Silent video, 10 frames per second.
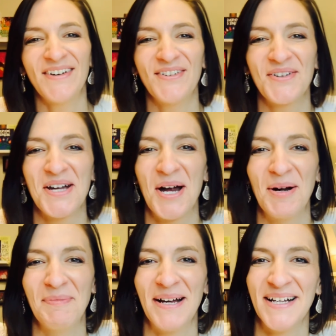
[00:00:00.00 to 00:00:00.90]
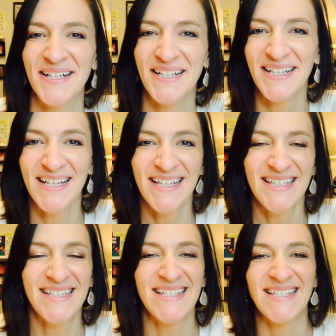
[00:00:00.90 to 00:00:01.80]
oh, karma.
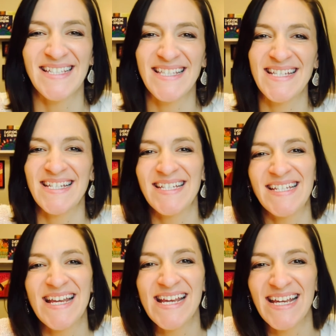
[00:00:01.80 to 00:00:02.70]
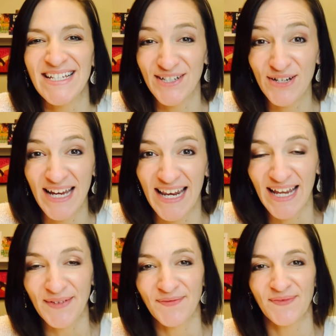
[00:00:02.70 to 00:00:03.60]
stinky, do you get
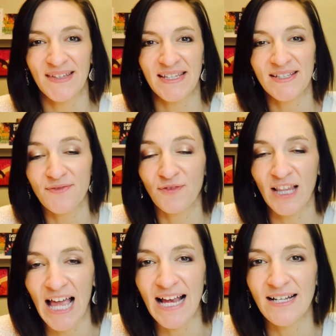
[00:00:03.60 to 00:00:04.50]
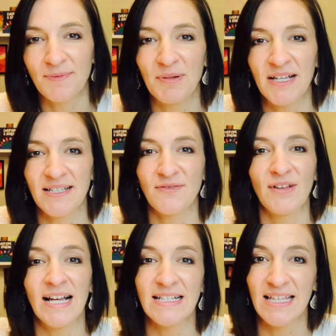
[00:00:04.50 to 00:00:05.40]
it? Because flies, because
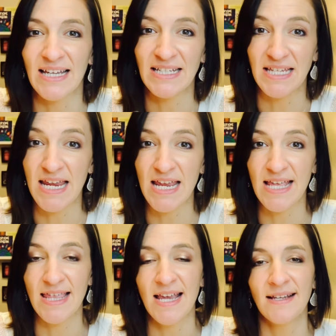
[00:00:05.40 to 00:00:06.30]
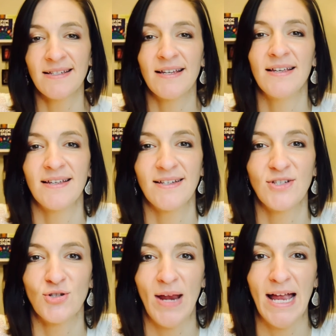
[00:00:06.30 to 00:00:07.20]
flies like stinky things.
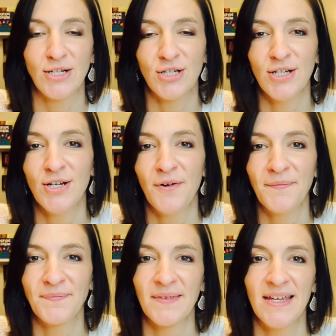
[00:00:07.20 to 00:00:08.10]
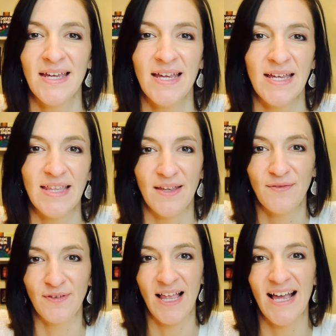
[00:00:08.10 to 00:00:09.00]
And trash, you know? And then
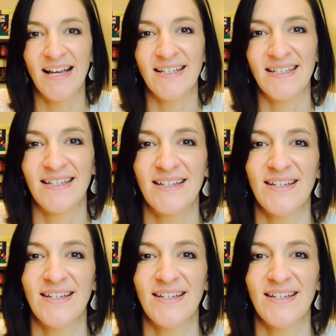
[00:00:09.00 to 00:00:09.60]
flies.